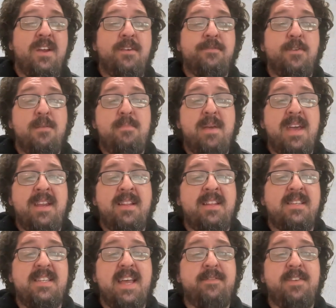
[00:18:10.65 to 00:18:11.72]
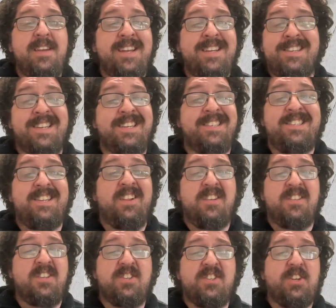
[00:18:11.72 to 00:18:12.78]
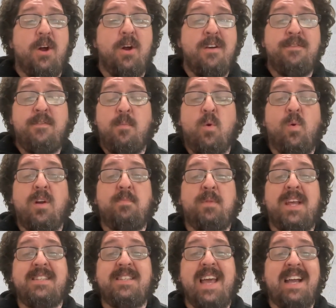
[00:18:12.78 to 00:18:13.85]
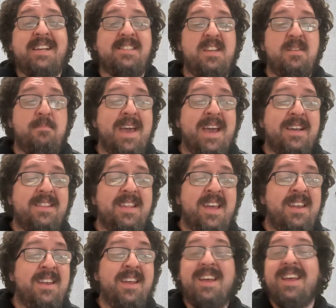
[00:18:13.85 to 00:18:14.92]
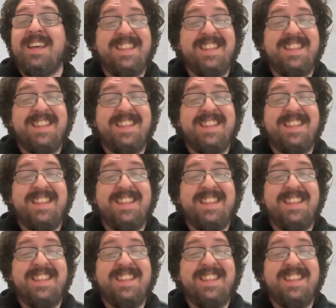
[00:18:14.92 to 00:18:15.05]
for a bit in the 70s, and he still has a scar from a workplace accident back then.